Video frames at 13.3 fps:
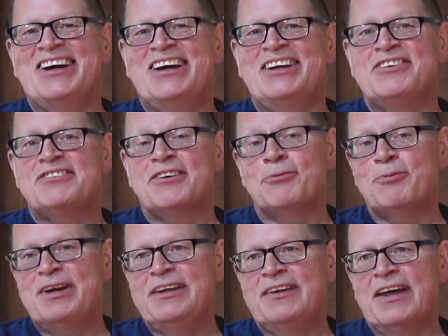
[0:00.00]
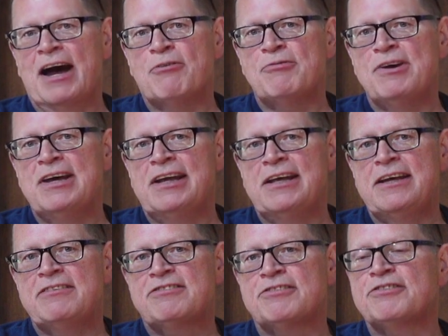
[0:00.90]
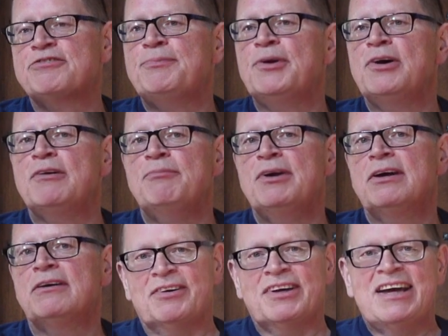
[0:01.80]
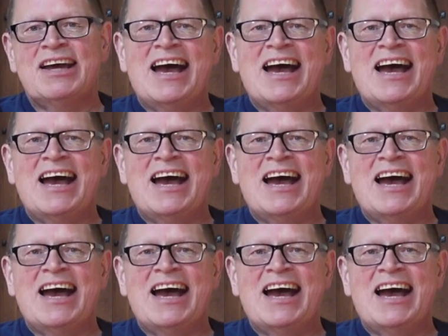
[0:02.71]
And so winning that really sort of spurred me on.